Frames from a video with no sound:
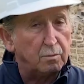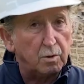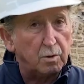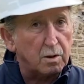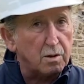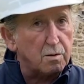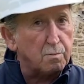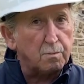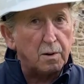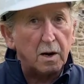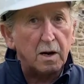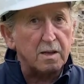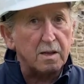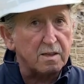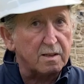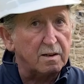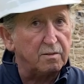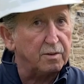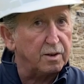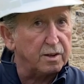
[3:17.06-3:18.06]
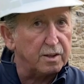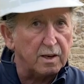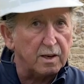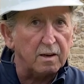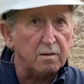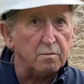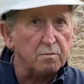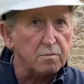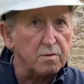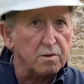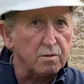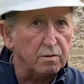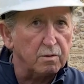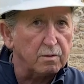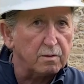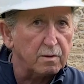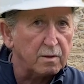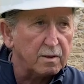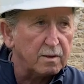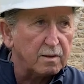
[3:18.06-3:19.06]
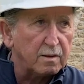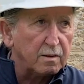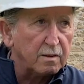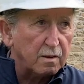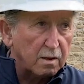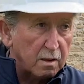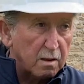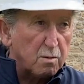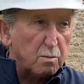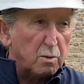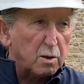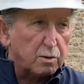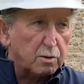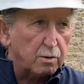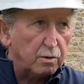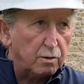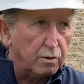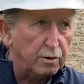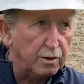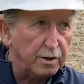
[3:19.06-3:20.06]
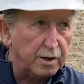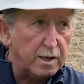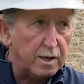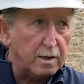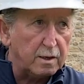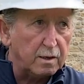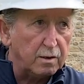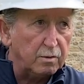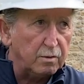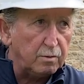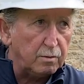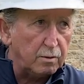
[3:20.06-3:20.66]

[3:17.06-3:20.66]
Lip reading: it's passed every time, so it's worked out alright, you know.